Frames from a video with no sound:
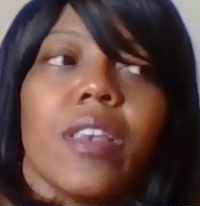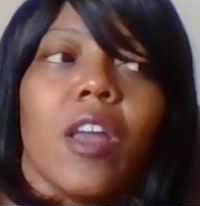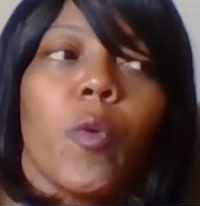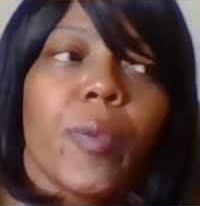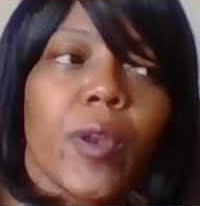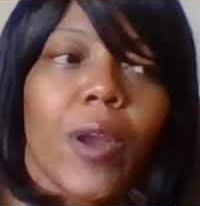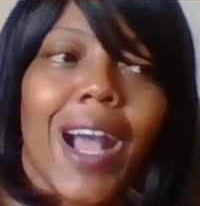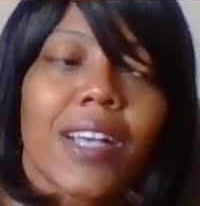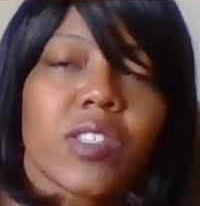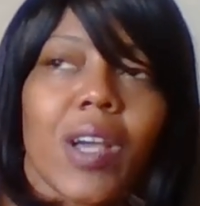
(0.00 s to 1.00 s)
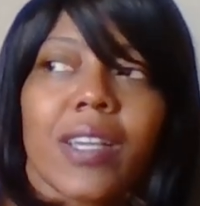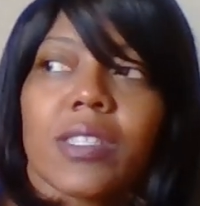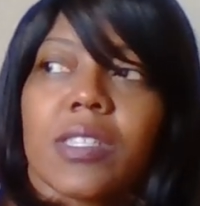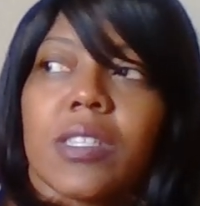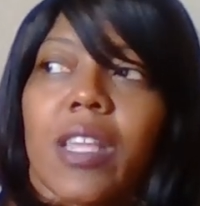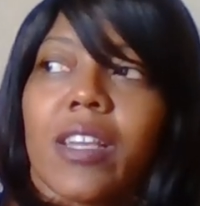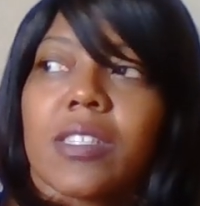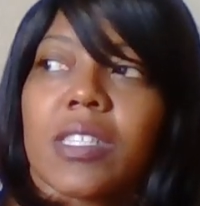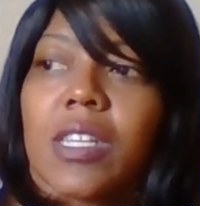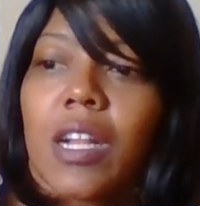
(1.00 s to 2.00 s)
open their eyes so they can
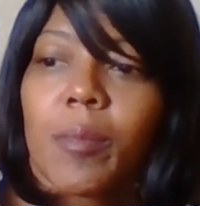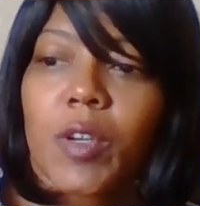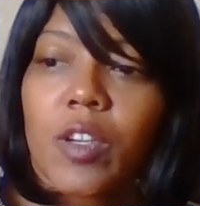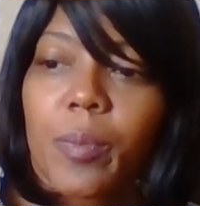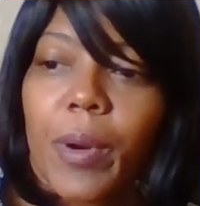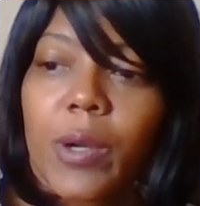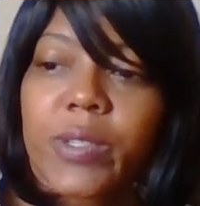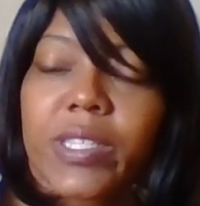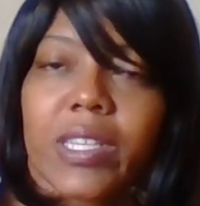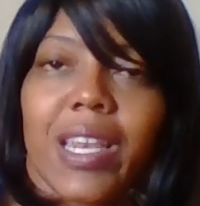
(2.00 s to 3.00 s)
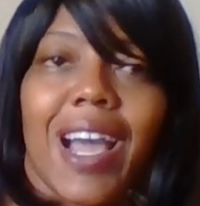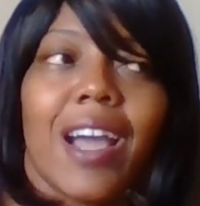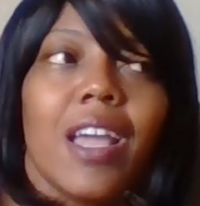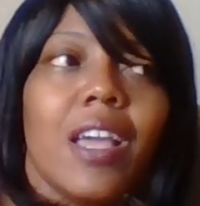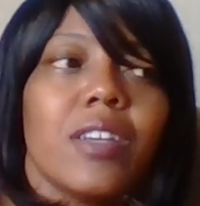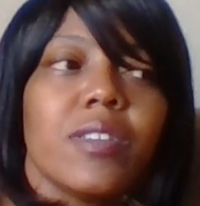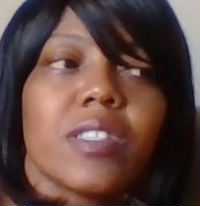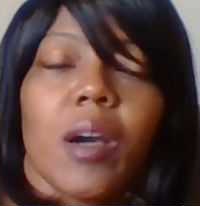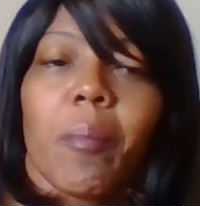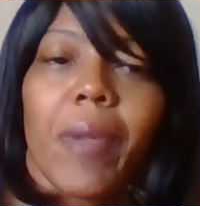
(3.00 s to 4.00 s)
see that I'm a good person, not
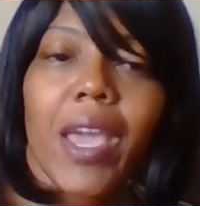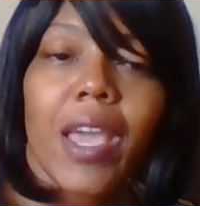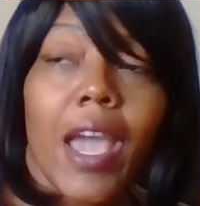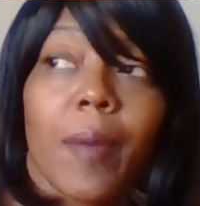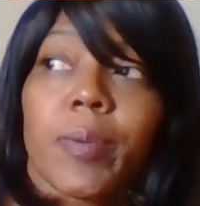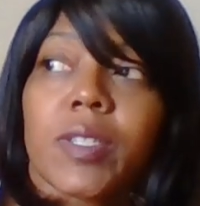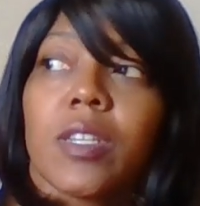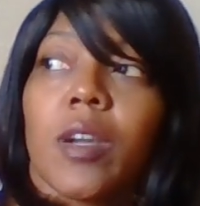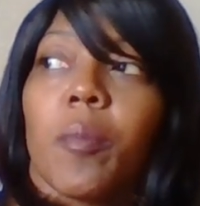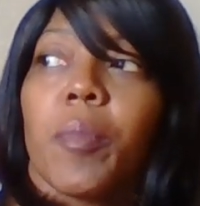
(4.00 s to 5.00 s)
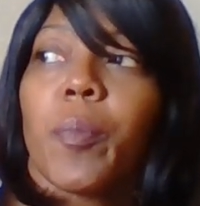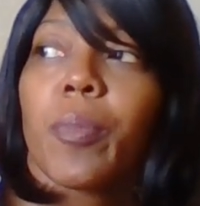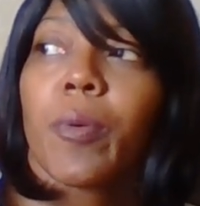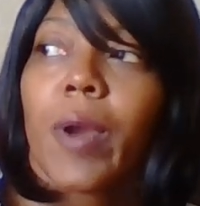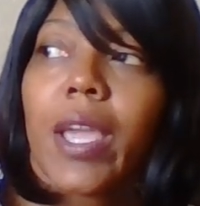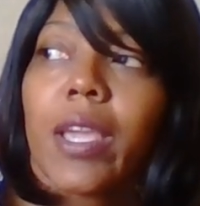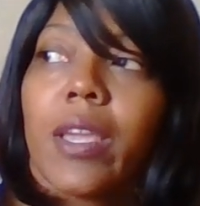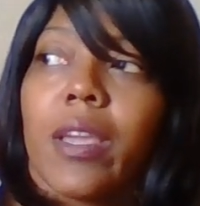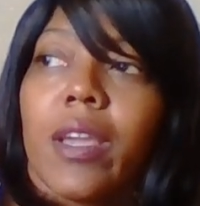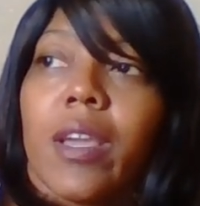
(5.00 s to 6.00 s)
something bad happened to them, but
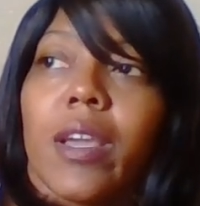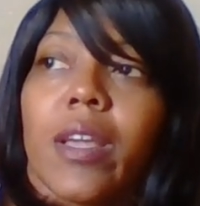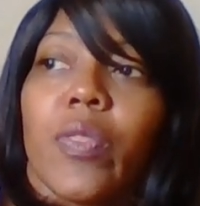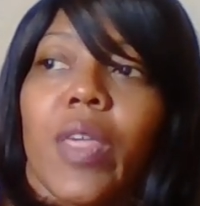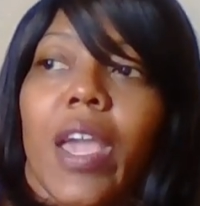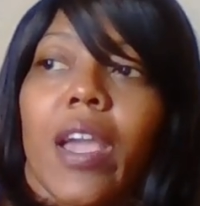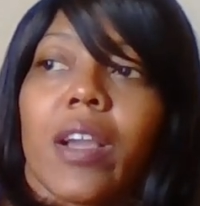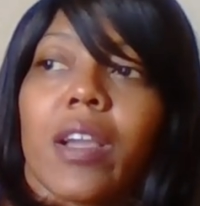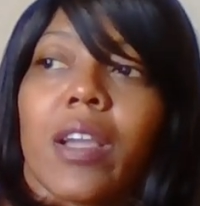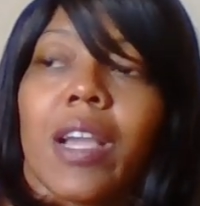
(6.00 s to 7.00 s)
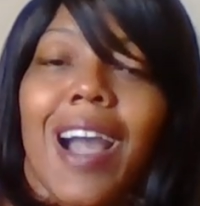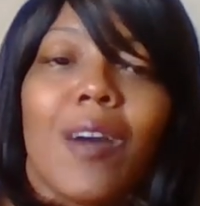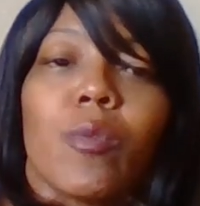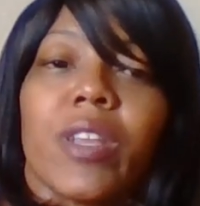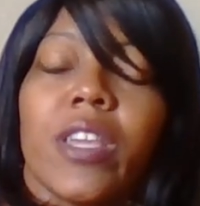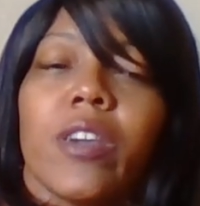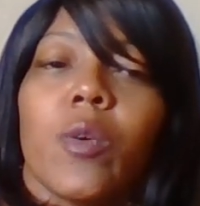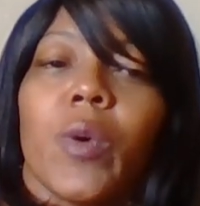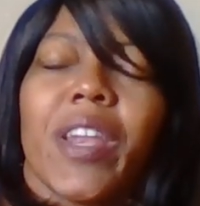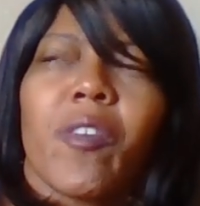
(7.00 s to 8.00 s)
pray that God would
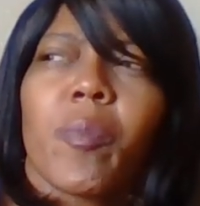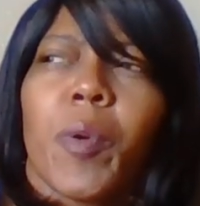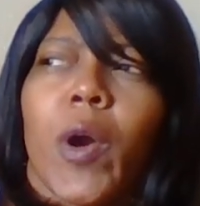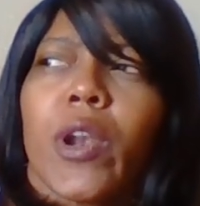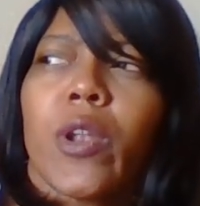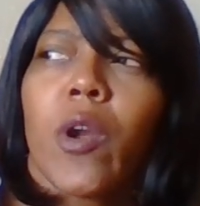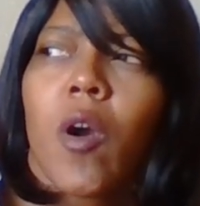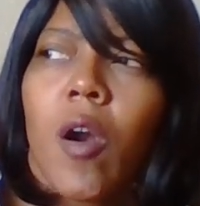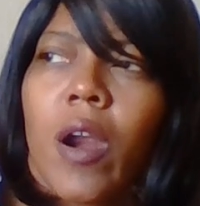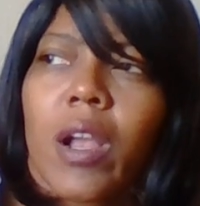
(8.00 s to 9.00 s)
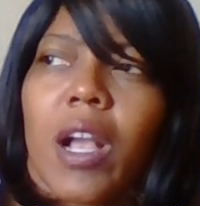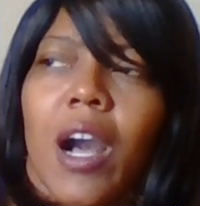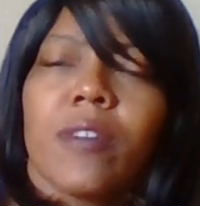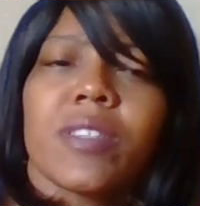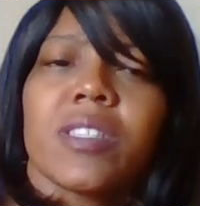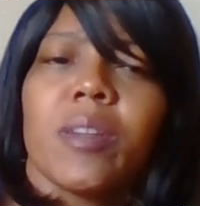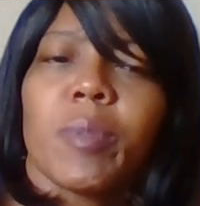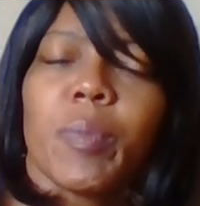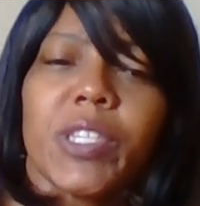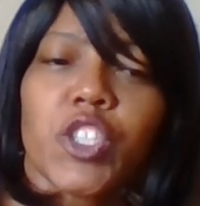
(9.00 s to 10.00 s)
heal whatever part of their heart causes them
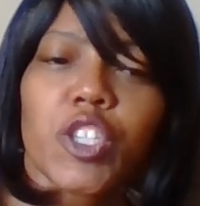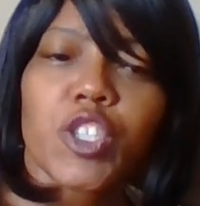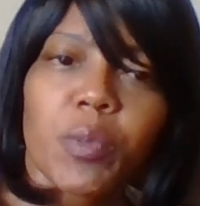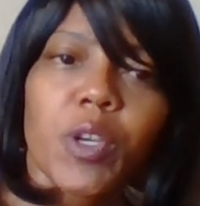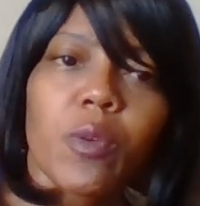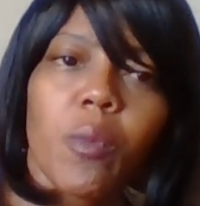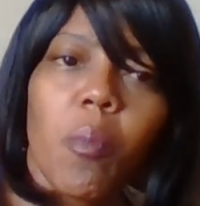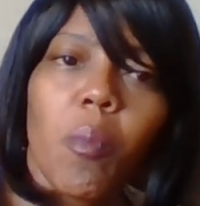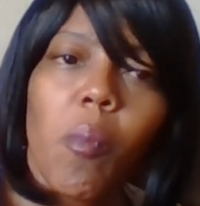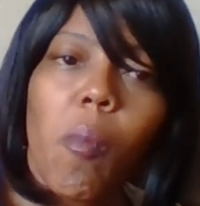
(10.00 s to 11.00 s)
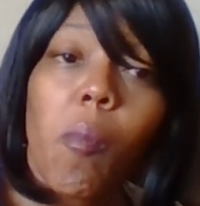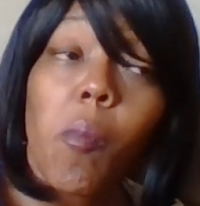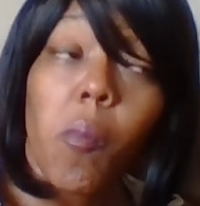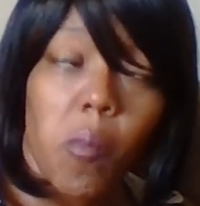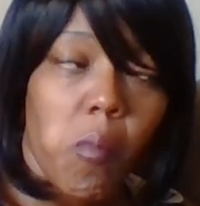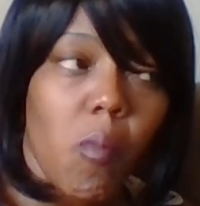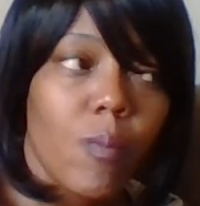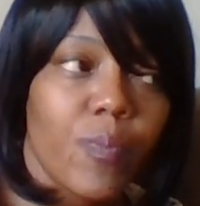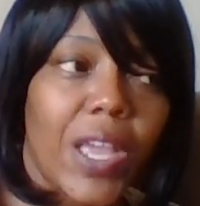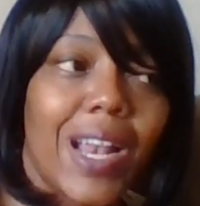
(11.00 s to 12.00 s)
to be judgmental.
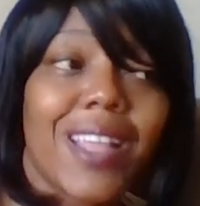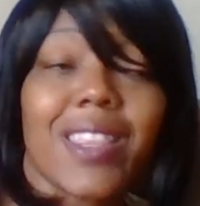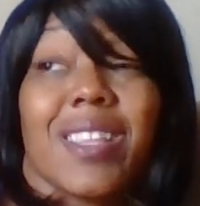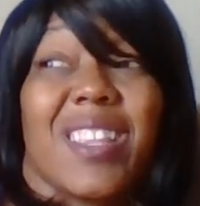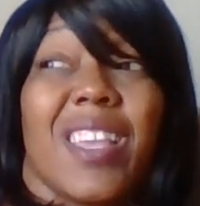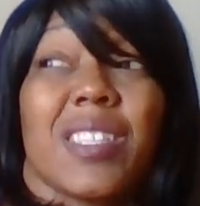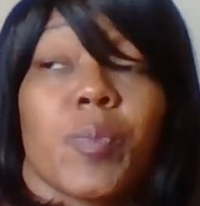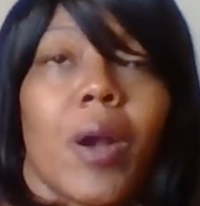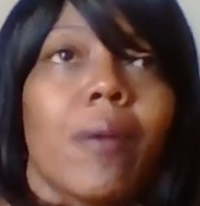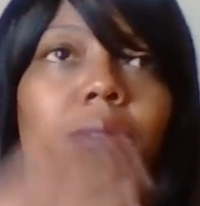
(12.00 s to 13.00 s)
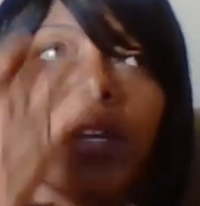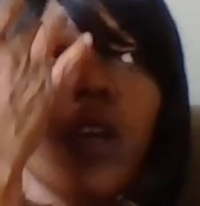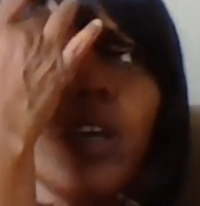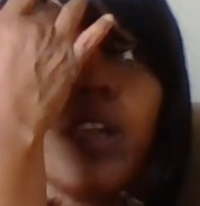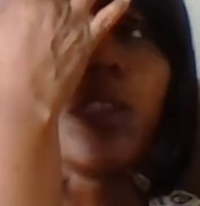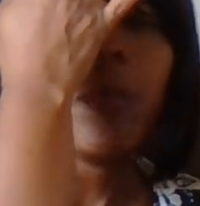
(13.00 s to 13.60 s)
And I think that's probably the